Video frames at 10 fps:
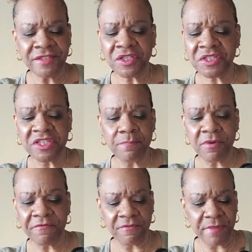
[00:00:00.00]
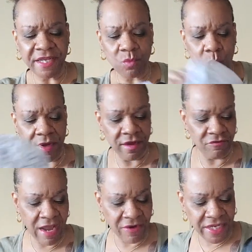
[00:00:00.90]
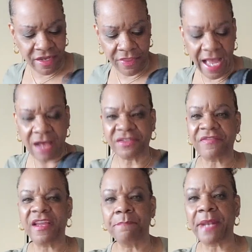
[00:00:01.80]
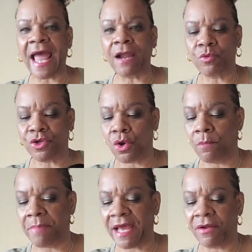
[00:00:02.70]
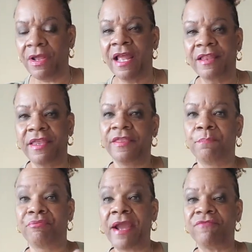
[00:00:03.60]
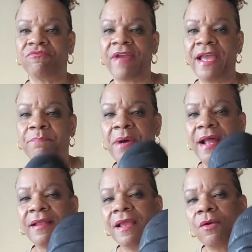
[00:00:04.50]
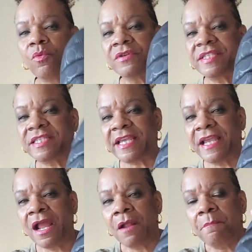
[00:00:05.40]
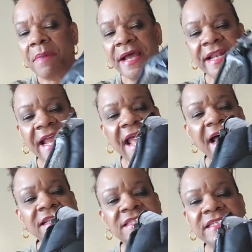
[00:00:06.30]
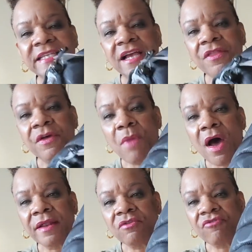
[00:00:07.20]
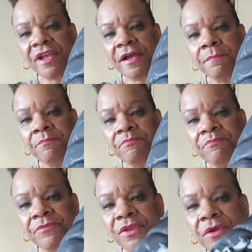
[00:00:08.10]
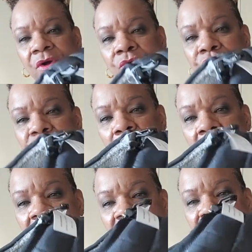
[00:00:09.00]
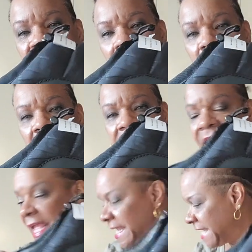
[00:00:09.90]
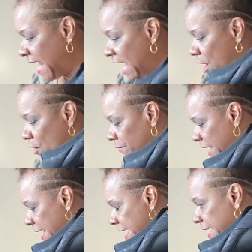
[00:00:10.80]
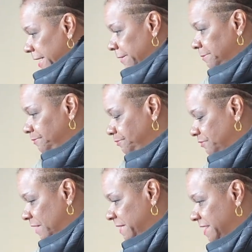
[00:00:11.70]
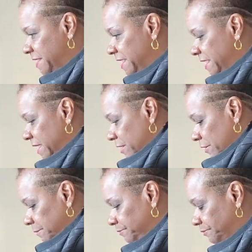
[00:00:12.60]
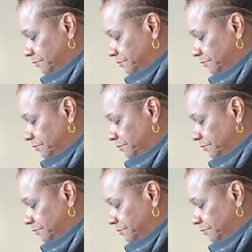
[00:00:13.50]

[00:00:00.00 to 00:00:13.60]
it's a slipper for me to wear around here, the house. I think black would go better than the bright red, but we'll see. But it has the monogram, the Coach monogram on it. Now, let me see here.